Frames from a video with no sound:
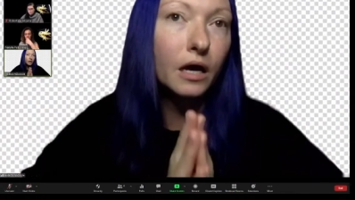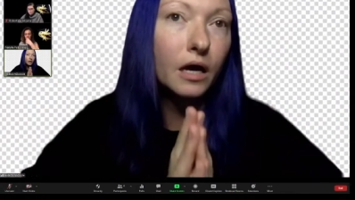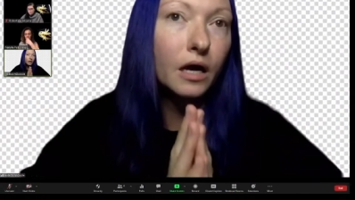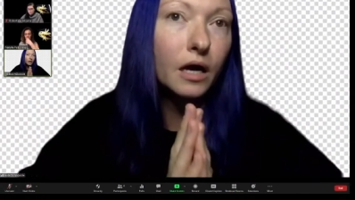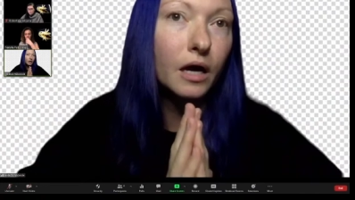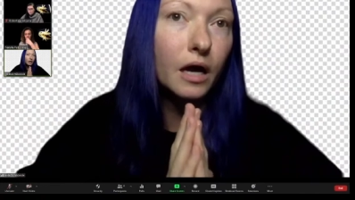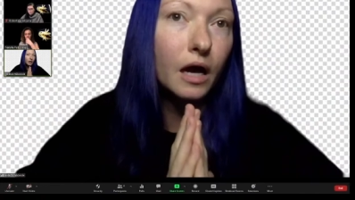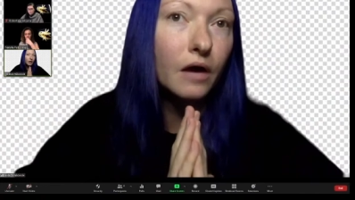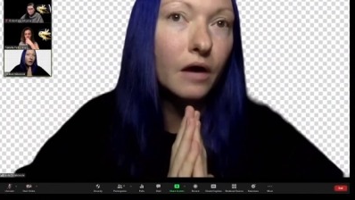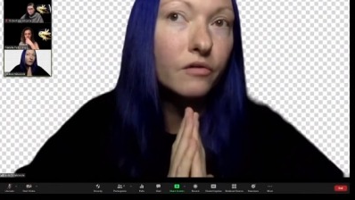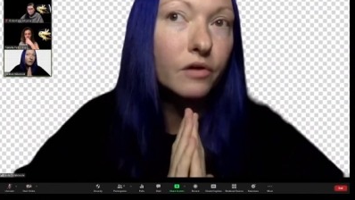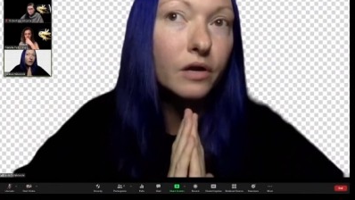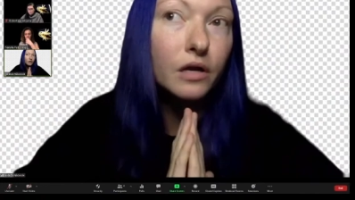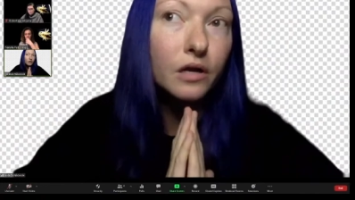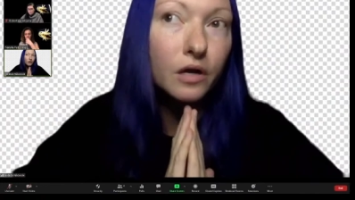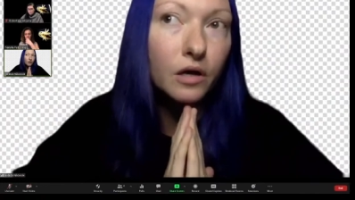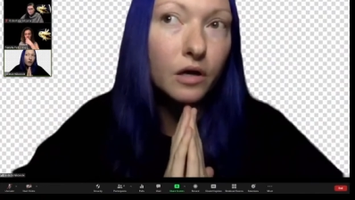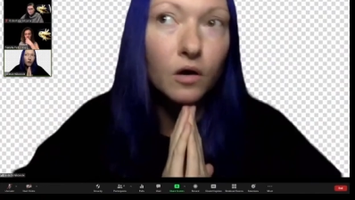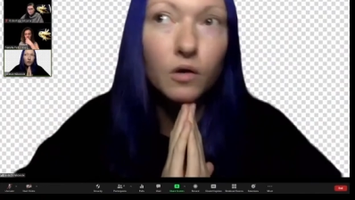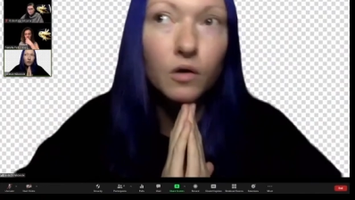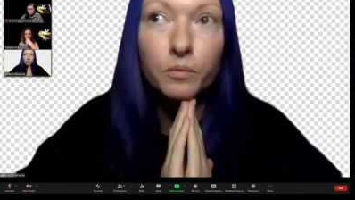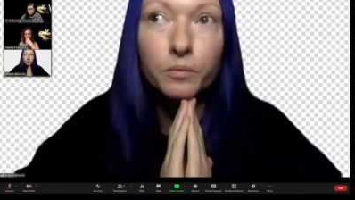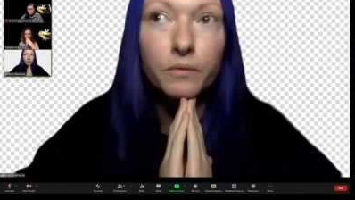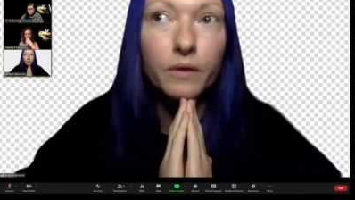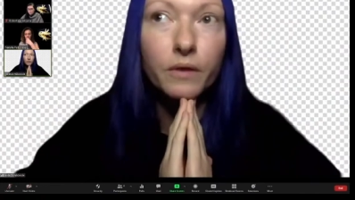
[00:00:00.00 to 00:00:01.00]
really
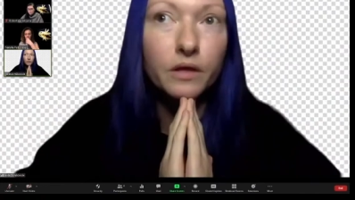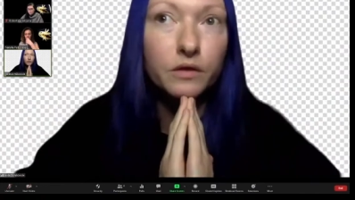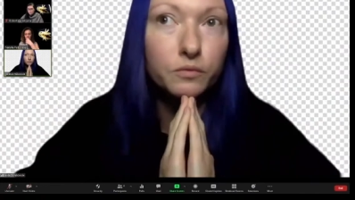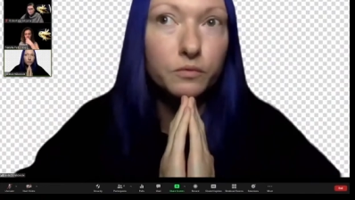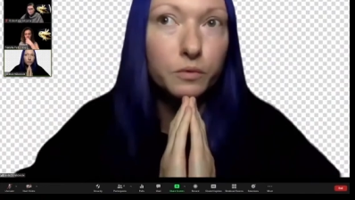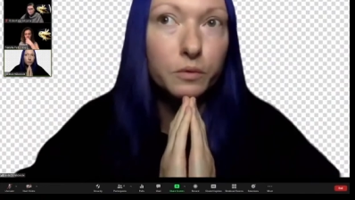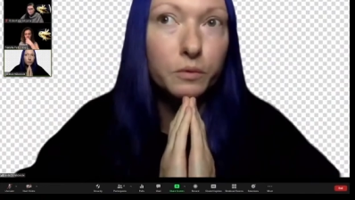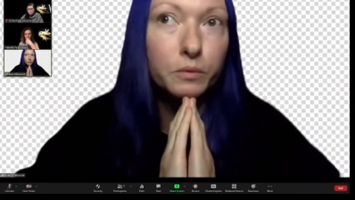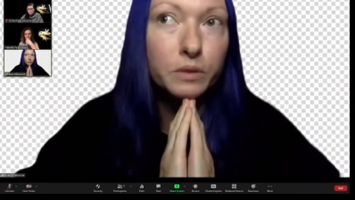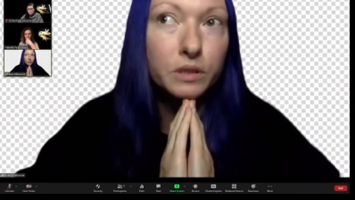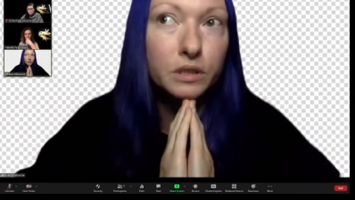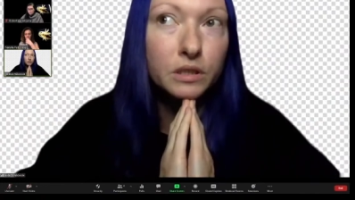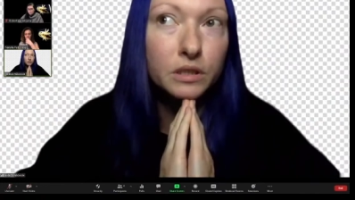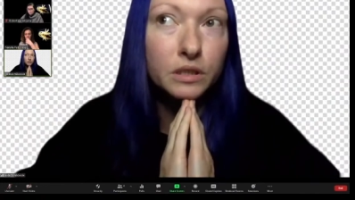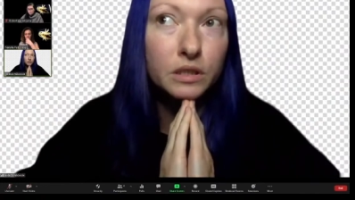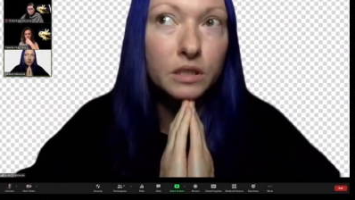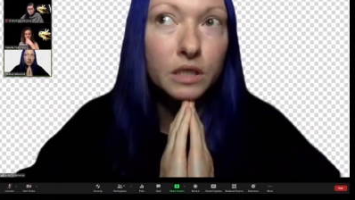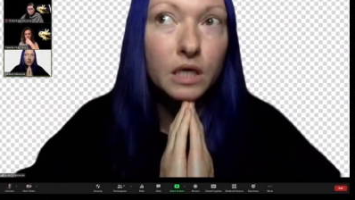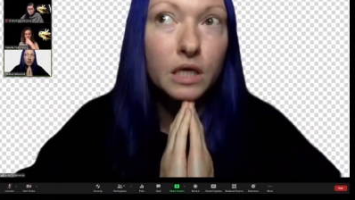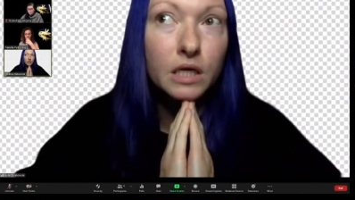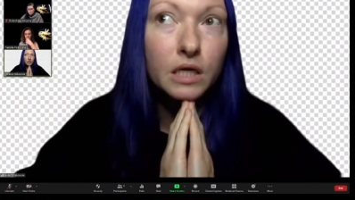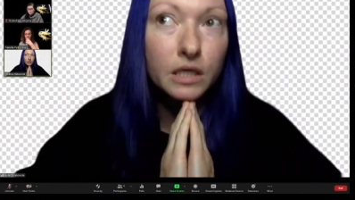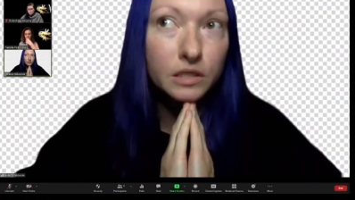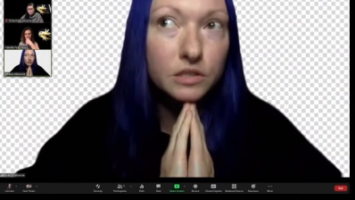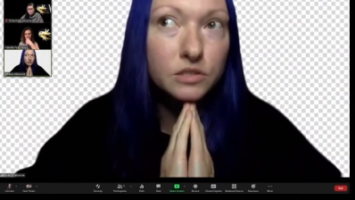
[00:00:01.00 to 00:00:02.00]
hope that we will
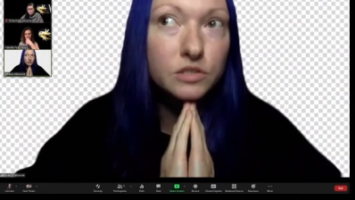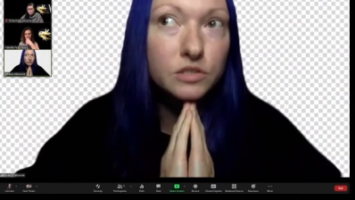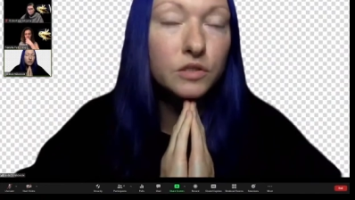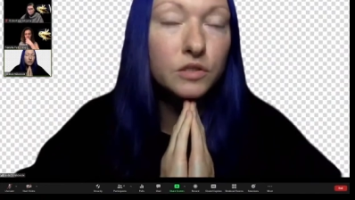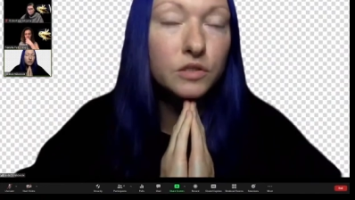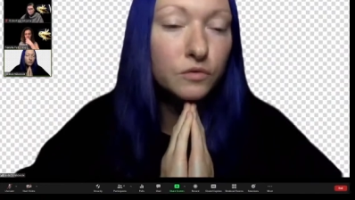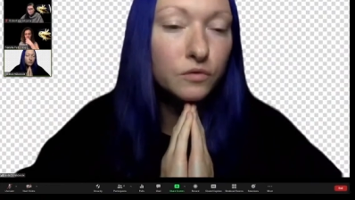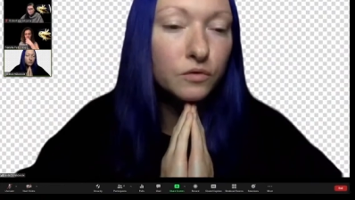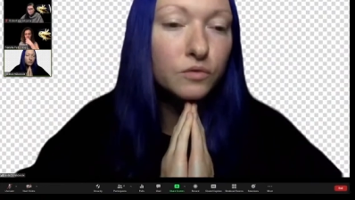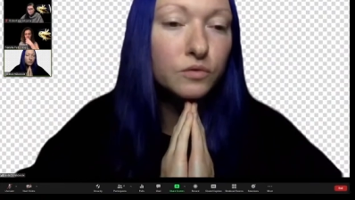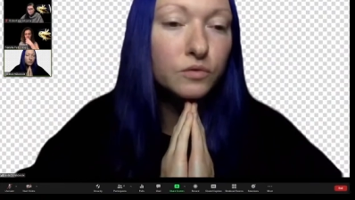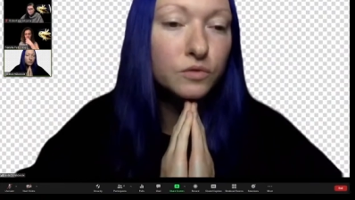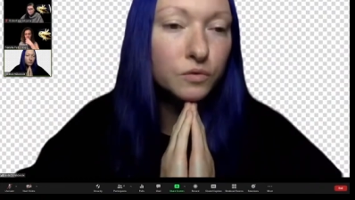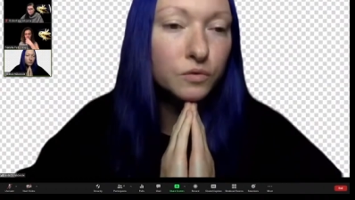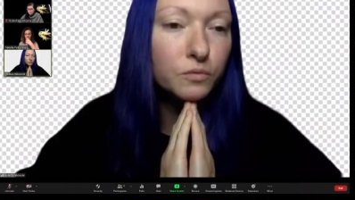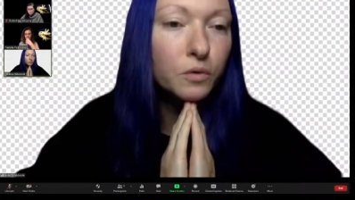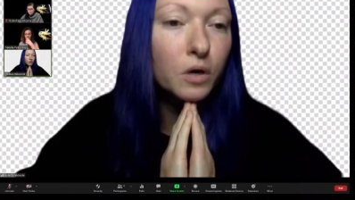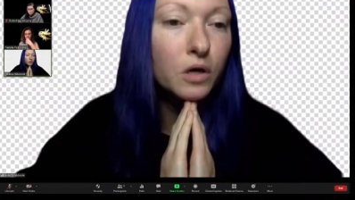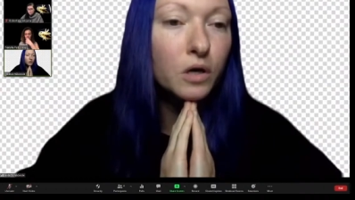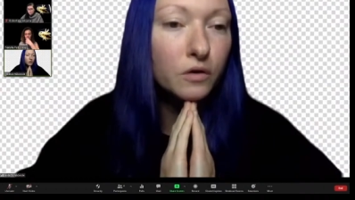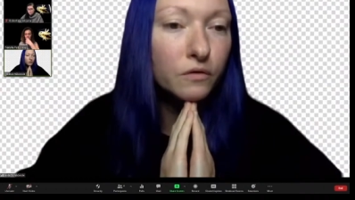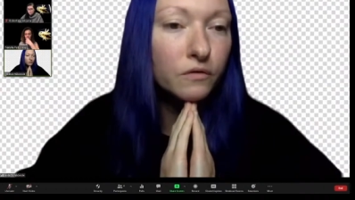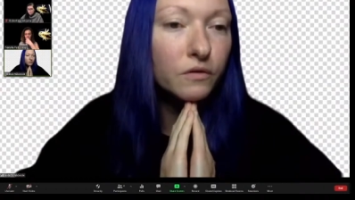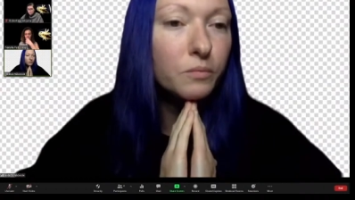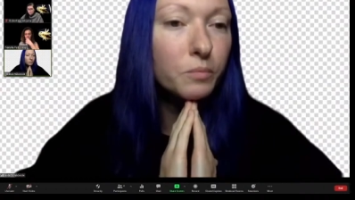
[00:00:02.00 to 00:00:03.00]
continue to
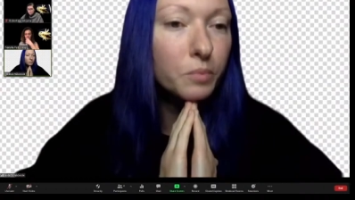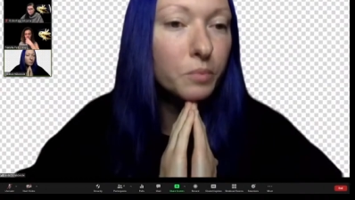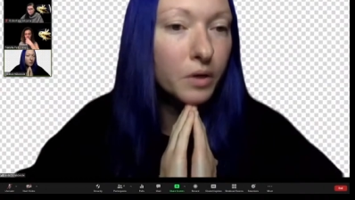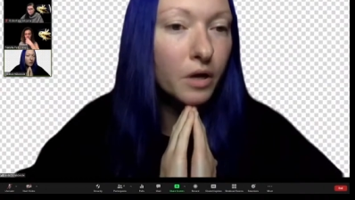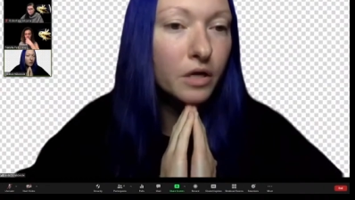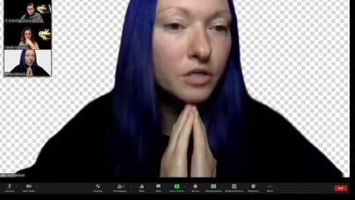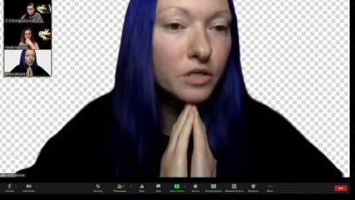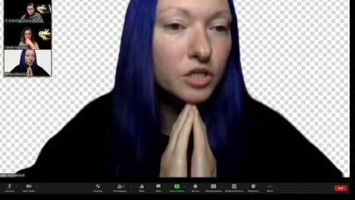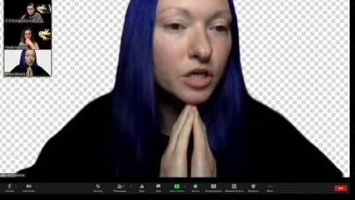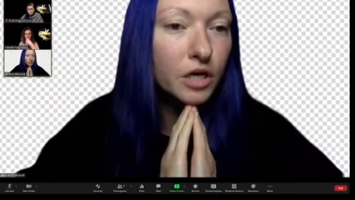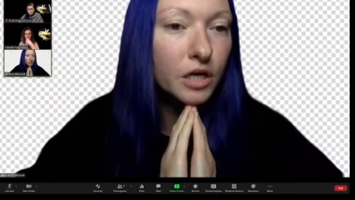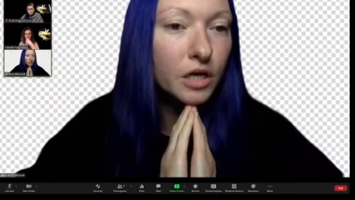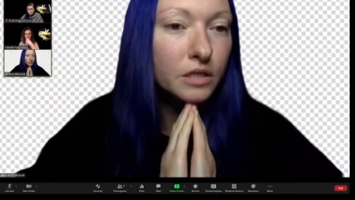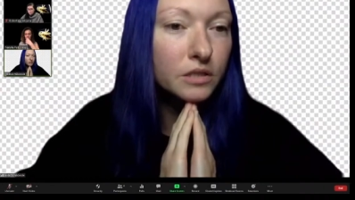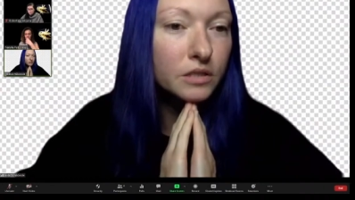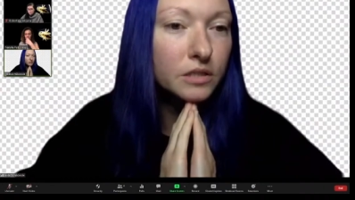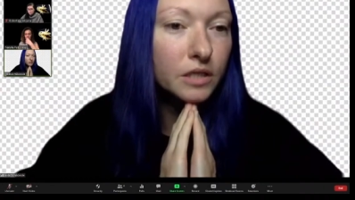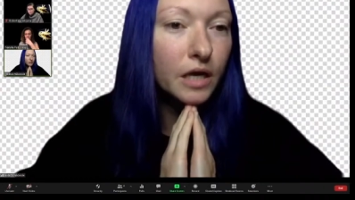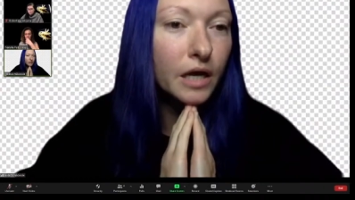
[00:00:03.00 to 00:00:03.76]
work on the project.